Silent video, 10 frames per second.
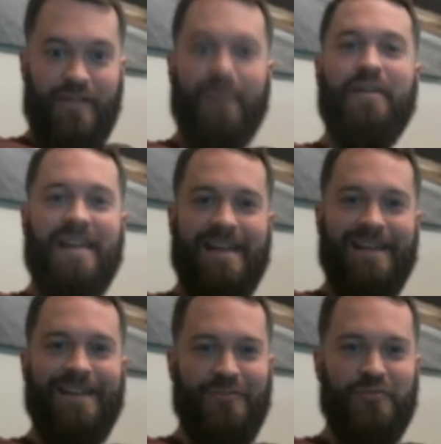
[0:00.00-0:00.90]
that we did it,
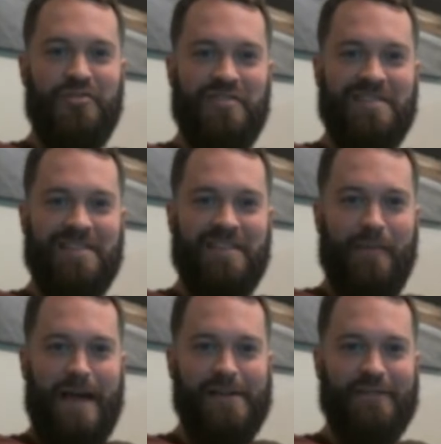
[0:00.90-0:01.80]
which you can see in the
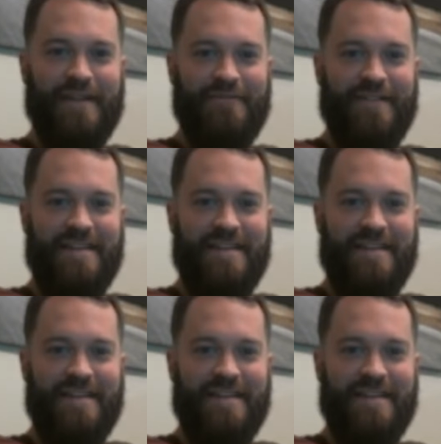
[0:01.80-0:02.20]
background right